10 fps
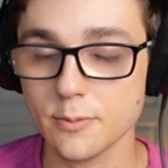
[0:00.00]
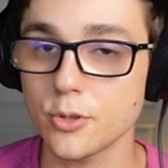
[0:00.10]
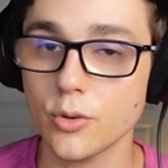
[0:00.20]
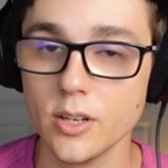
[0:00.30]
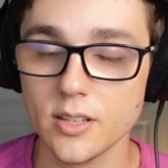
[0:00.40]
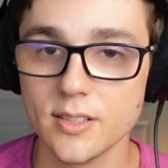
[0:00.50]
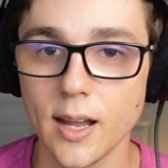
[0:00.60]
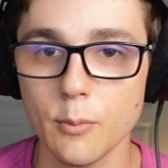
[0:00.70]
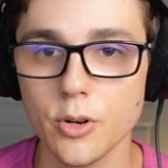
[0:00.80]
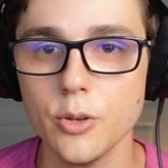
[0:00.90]
majority of the
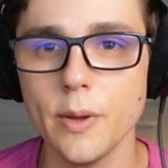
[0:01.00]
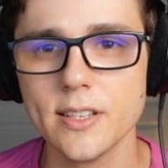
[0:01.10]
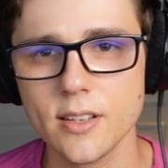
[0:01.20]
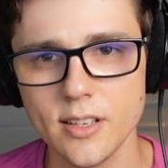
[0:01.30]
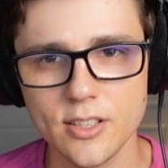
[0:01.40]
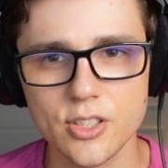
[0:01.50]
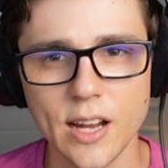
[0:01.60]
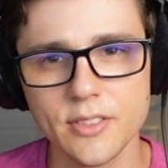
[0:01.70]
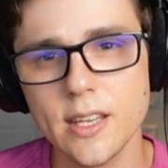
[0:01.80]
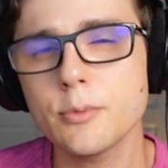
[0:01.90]
time, where you basically just
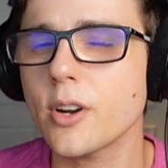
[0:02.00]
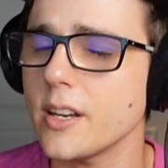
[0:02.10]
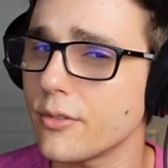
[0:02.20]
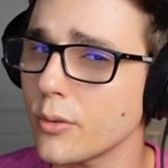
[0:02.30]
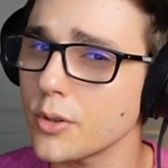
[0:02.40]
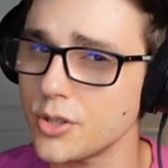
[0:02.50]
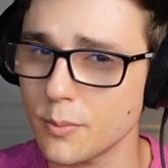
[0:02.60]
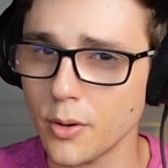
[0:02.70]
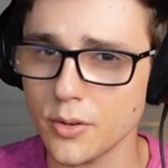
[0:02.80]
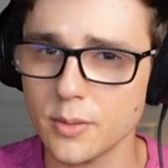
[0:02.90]
have to keep trying to force your
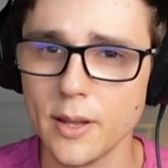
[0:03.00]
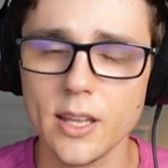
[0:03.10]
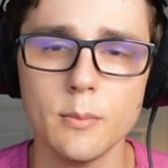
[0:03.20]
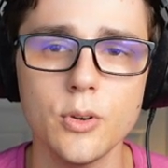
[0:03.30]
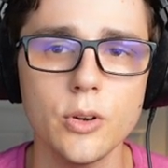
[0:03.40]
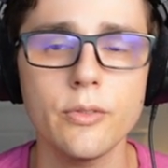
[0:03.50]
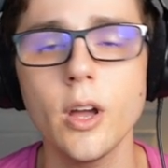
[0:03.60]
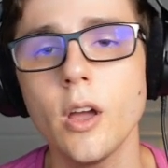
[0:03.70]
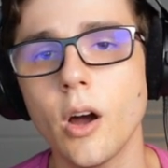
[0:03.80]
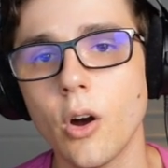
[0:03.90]
opponent to make a move
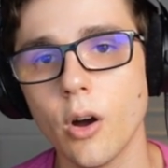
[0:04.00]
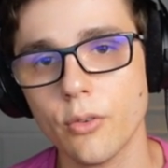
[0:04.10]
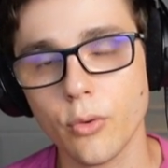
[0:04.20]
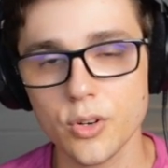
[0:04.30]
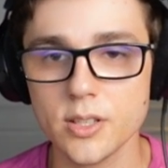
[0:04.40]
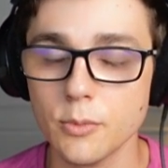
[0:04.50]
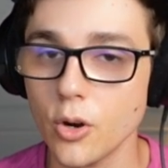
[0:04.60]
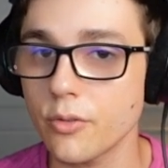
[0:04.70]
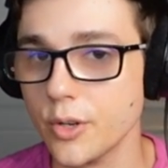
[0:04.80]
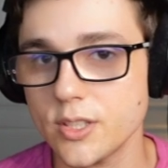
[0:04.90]
or force them to
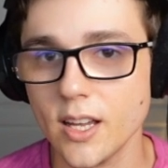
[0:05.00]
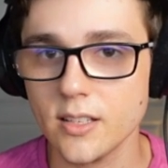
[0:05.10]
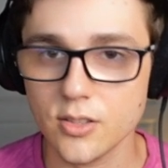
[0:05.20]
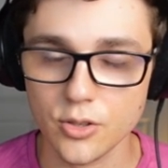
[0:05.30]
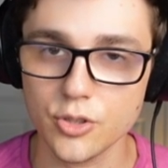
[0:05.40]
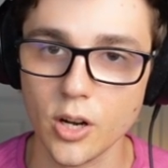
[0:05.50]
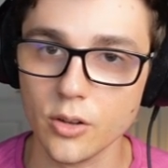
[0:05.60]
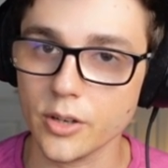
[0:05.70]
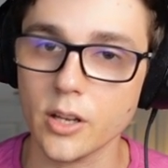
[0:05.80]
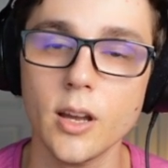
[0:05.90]
overextend so your
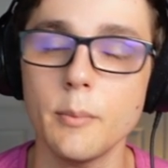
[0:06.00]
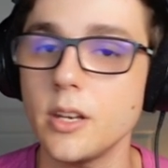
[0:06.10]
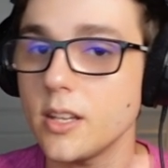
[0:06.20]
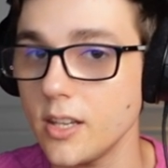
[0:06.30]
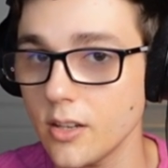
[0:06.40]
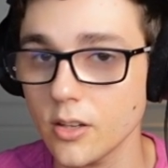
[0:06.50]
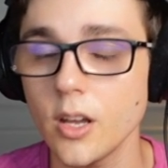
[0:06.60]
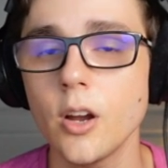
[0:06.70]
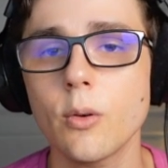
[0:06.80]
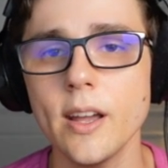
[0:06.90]
jungler can come in and kill,
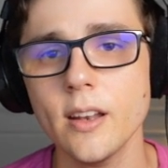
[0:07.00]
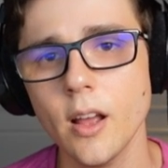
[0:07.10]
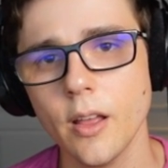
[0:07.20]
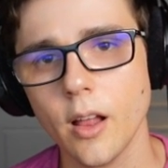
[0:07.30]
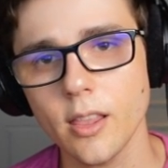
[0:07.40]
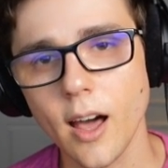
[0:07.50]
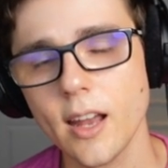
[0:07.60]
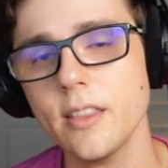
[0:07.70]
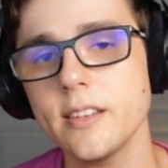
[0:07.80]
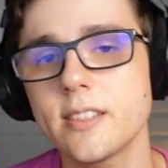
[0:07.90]
right? A lot
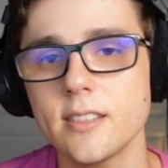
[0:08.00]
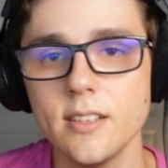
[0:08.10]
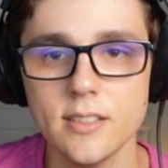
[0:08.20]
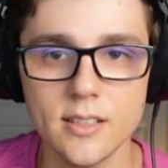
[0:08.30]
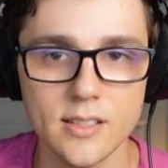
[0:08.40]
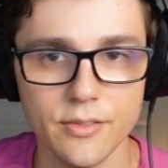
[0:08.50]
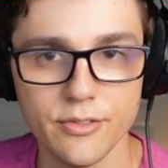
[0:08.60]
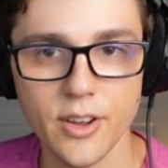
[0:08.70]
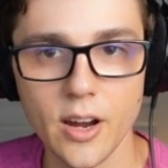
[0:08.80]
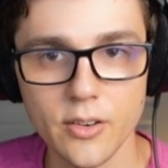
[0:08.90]
of this is a
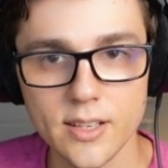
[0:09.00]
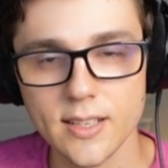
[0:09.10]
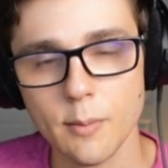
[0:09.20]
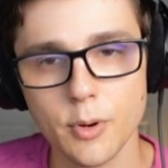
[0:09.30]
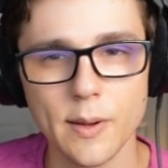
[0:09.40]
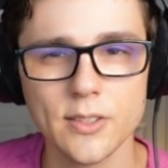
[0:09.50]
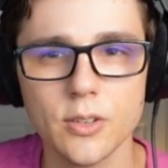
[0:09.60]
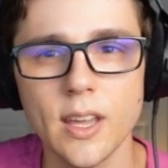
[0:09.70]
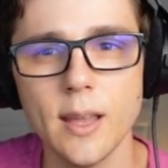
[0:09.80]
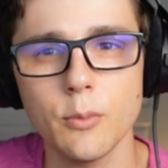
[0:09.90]
very temperamental
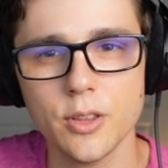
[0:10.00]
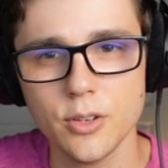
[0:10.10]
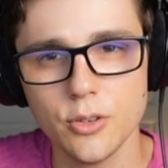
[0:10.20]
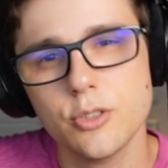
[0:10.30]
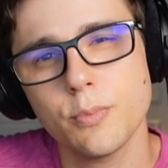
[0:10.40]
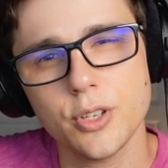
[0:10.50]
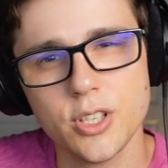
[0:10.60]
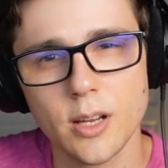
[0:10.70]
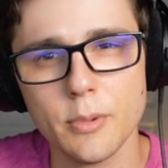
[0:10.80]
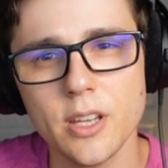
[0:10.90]
game with you just
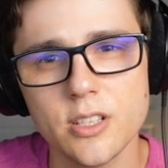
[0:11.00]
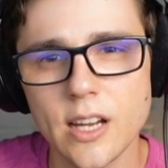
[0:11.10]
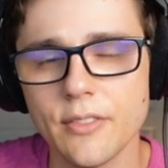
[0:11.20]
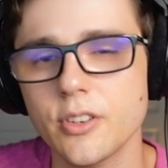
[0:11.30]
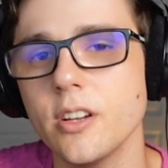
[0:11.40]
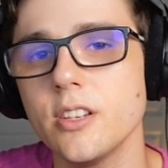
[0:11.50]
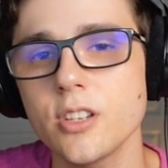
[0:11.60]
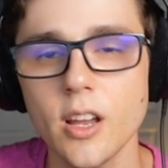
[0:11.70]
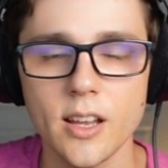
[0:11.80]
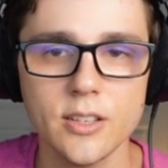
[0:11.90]
pushing up inch after inch
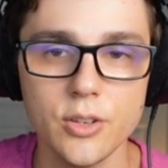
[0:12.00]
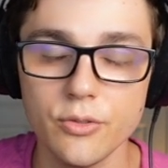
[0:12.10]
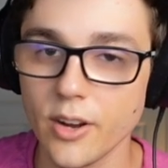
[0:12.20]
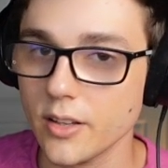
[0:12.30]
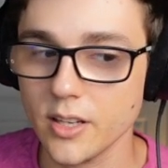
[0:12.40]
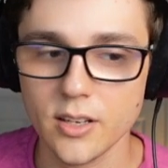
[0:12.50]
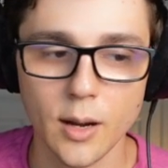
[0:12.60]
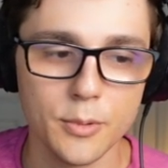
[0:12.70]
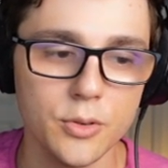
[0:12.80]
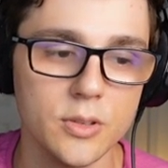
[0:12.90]
until you finally get an
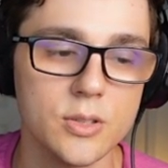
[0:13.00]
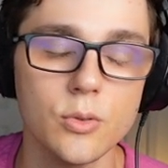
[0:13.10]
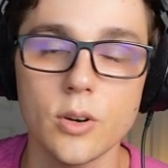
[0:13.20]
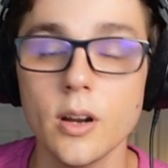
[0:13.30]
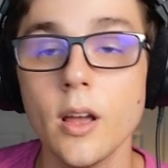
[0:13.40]
opportunity to score.